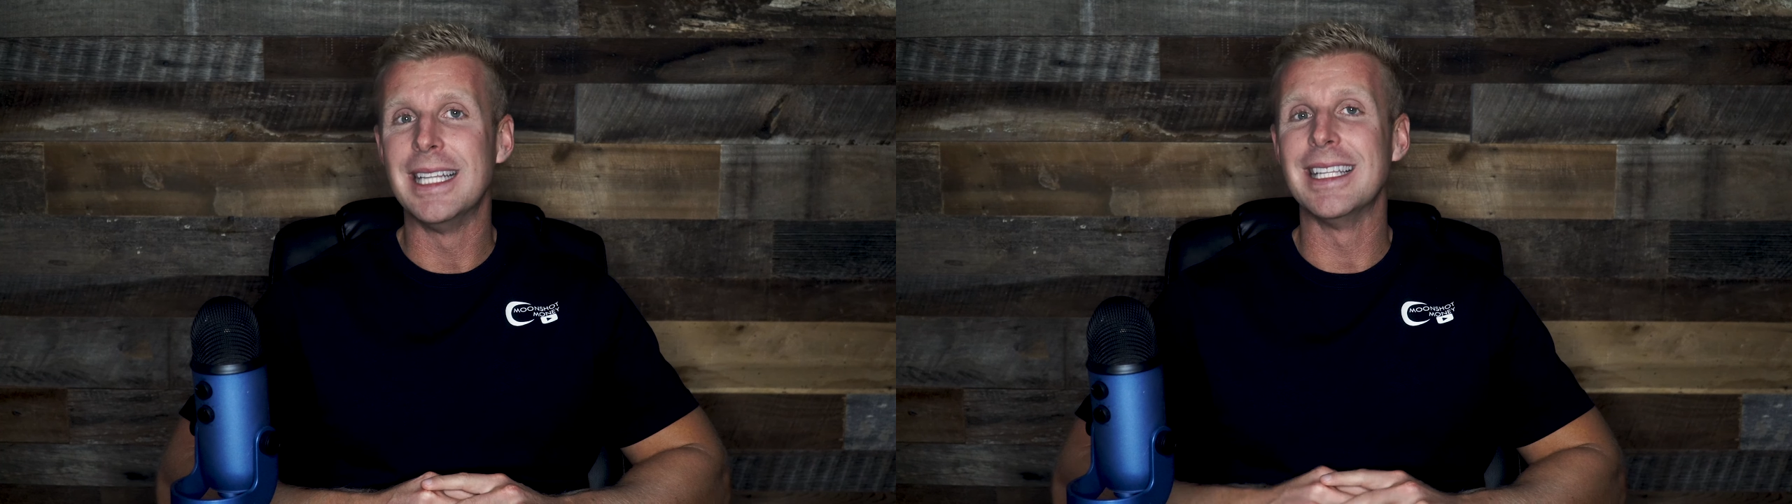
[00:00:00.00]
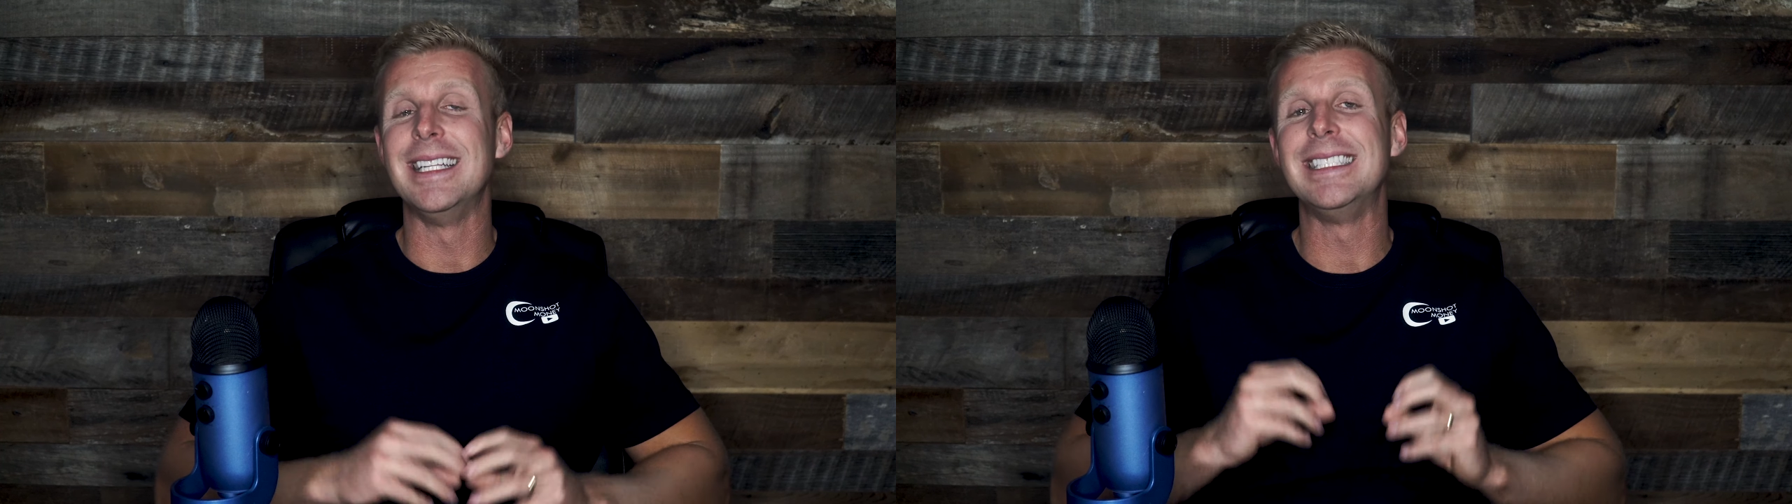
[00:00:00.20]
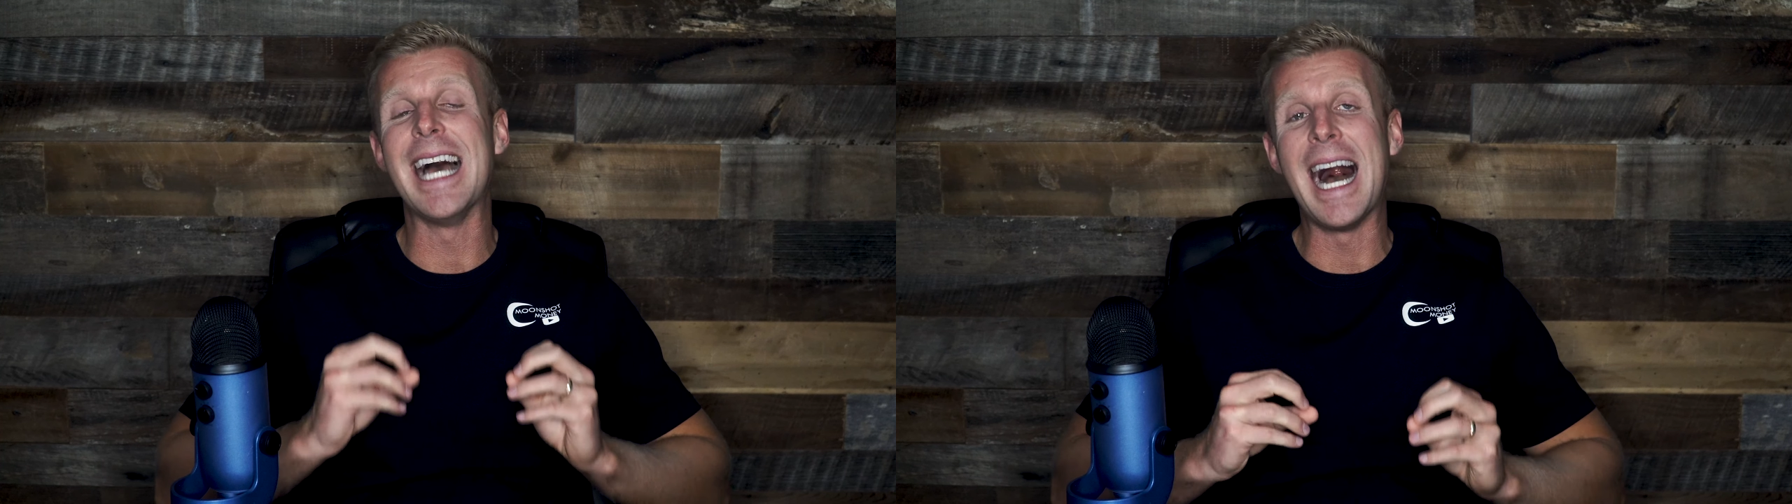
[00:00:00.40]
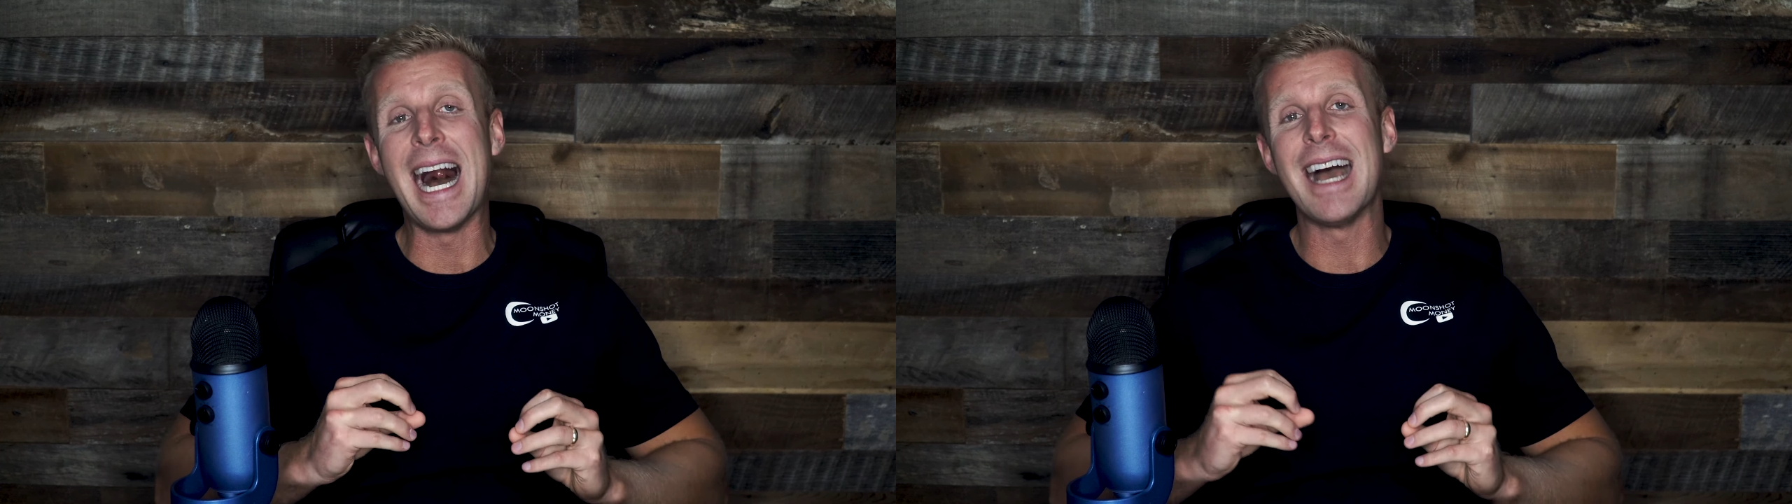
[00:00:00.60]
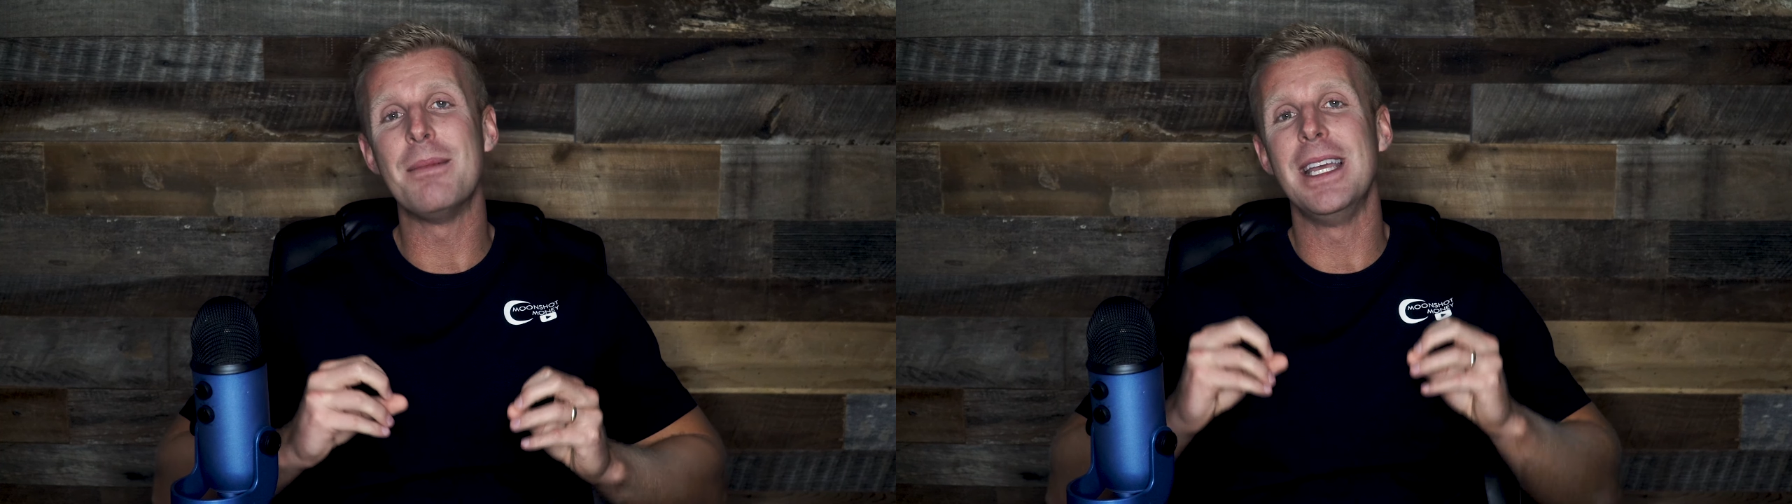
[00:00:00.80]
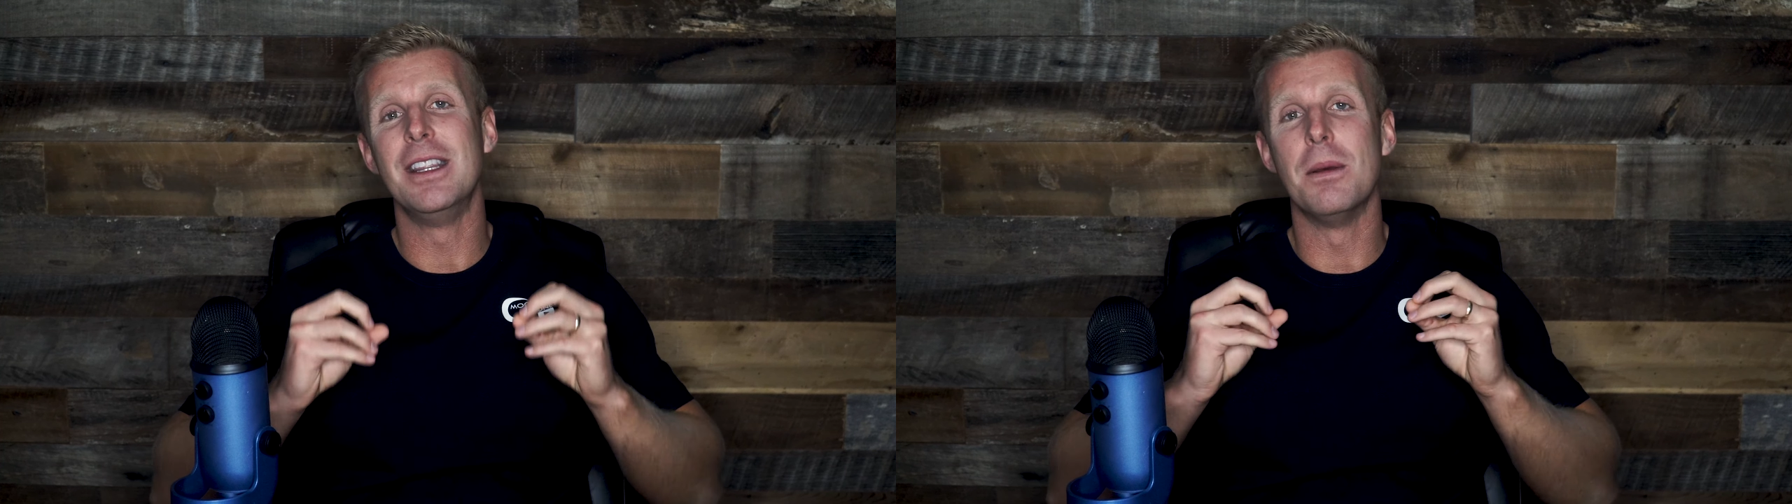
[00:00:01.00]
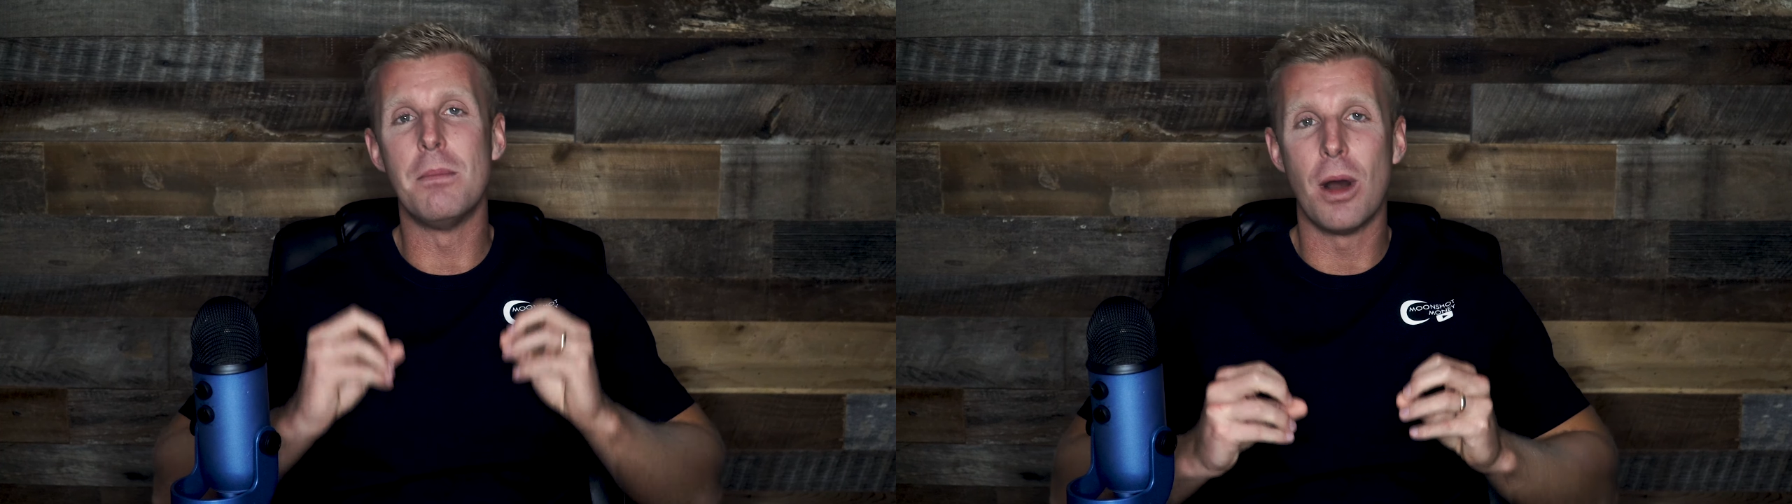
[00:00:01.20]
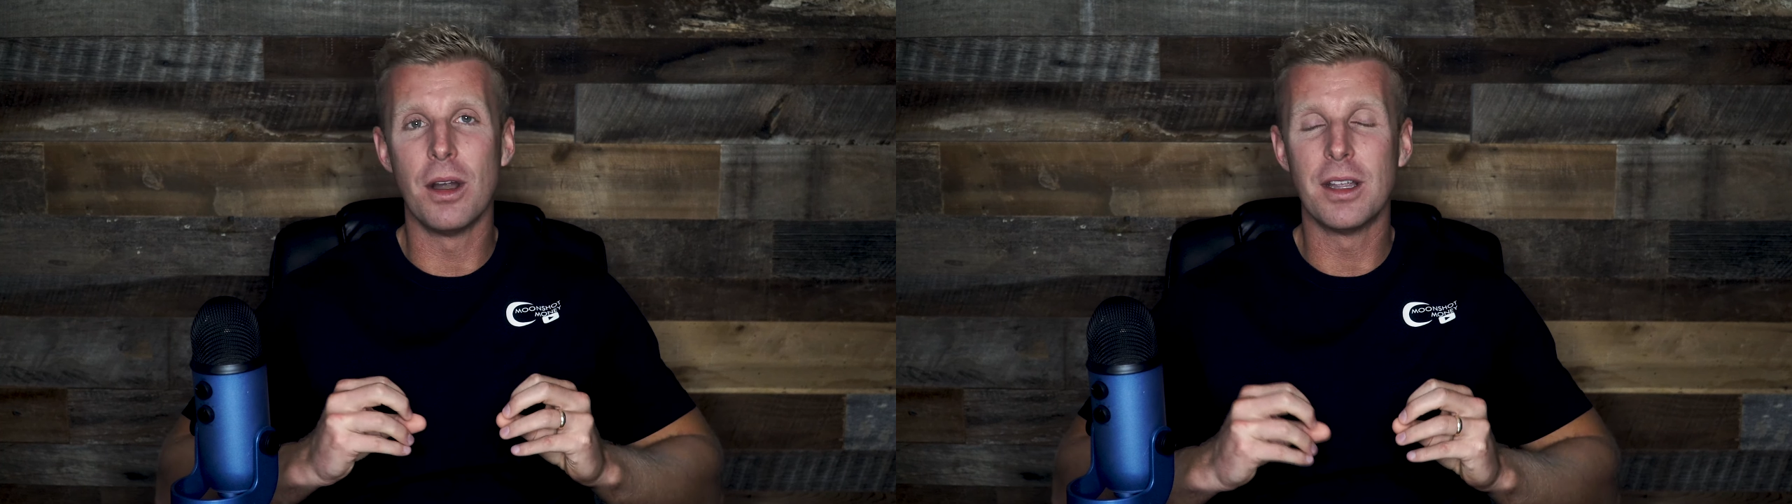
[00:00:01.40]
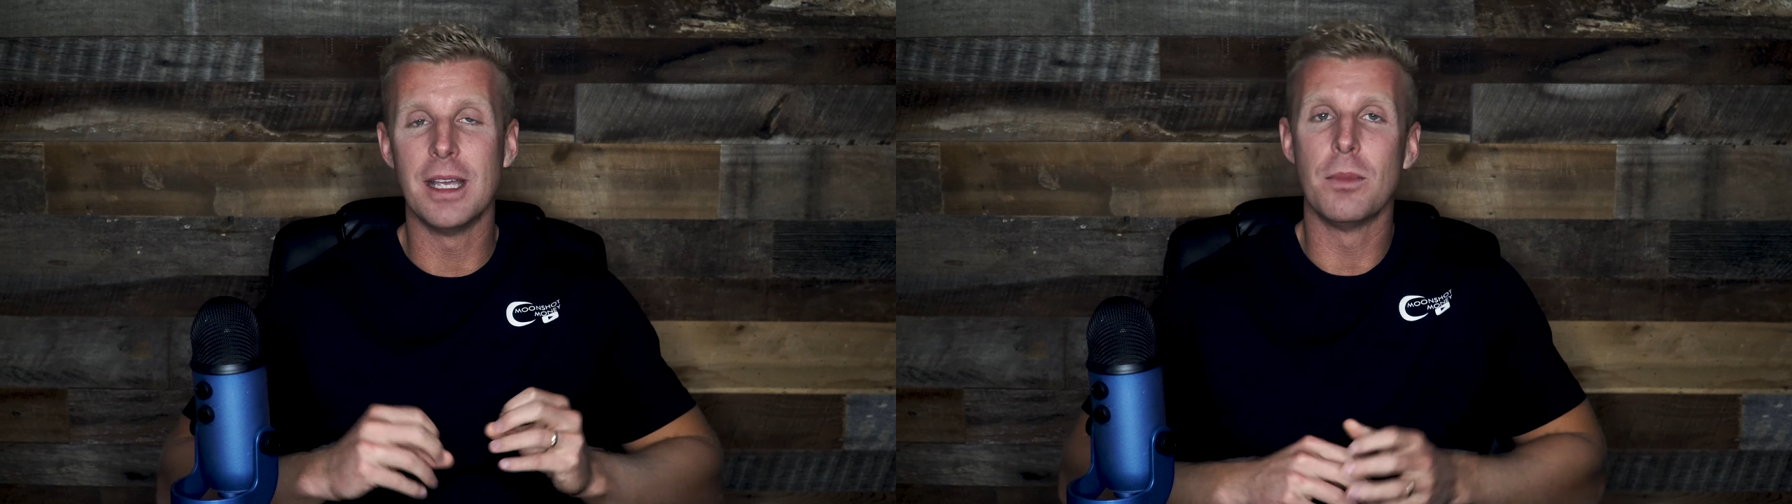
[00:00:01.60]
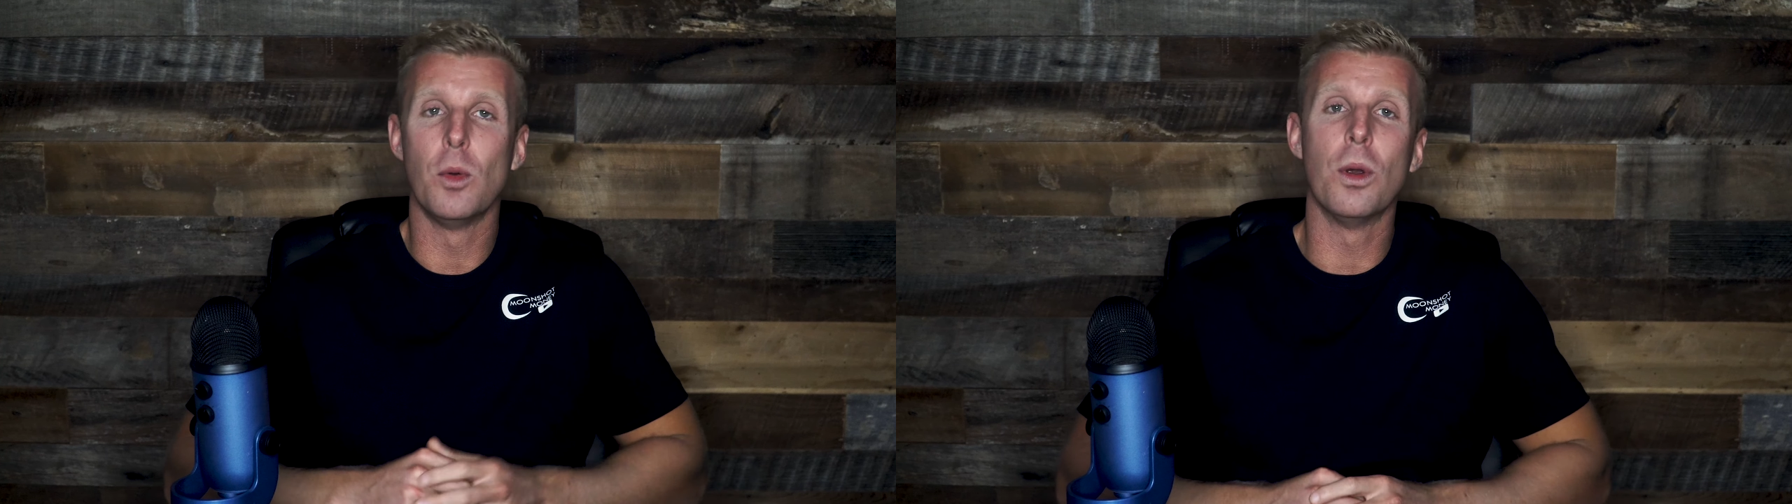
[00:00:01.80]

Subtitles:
and let time in the market